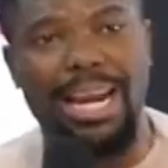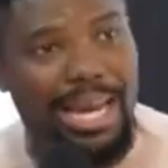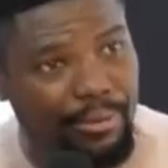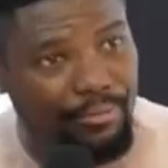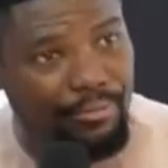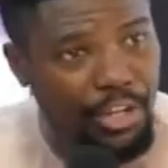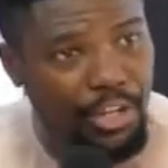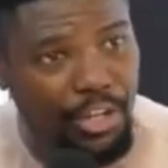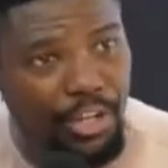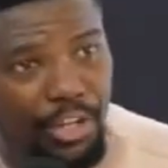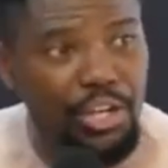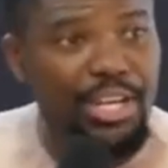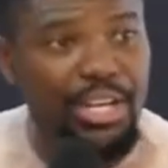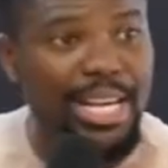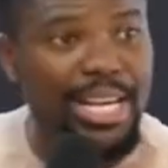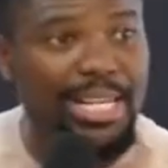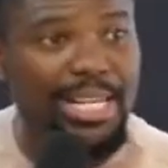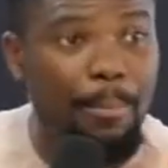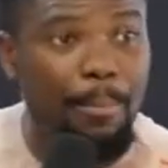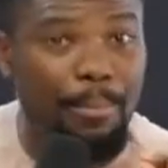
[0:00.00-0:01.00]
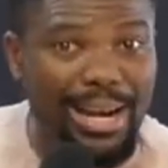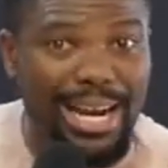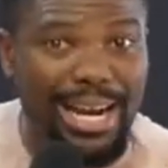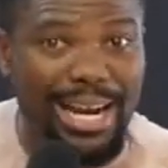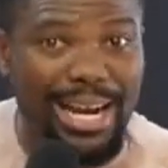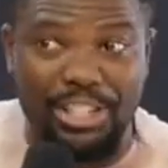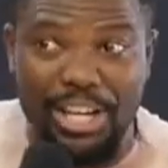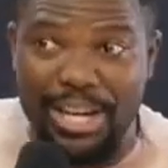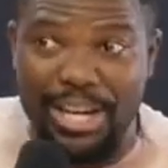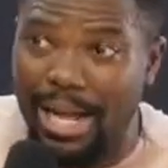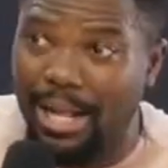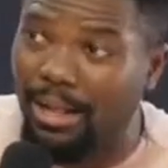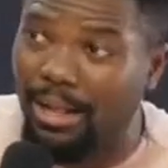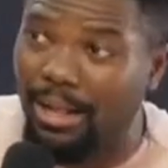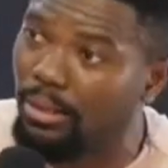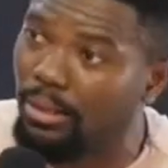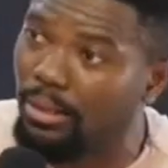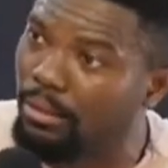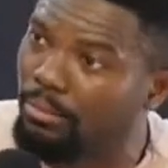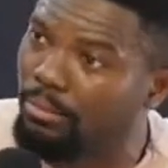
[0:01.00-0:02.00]
you want to have a successful prayer life,
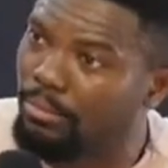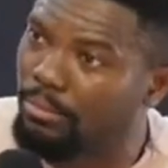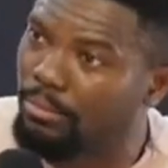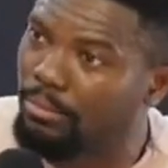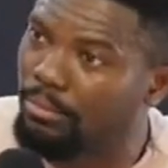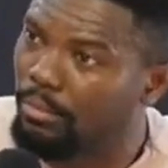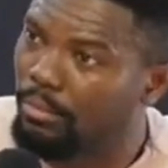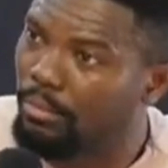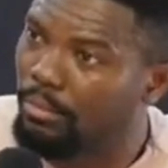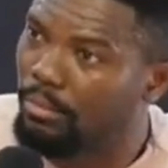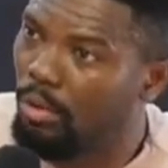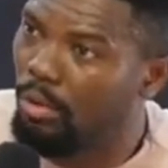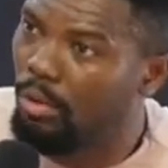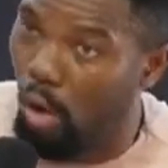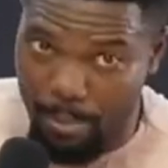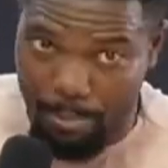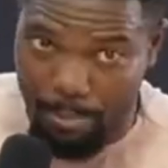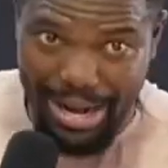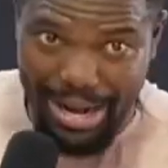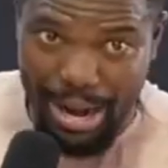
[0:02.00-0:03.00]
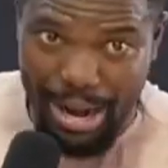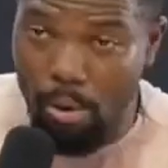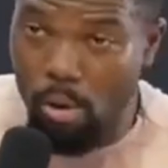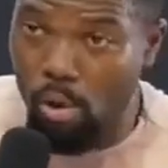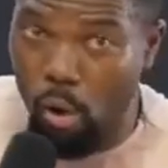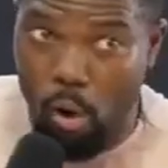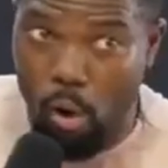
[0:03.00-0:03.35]
you need a prayer journal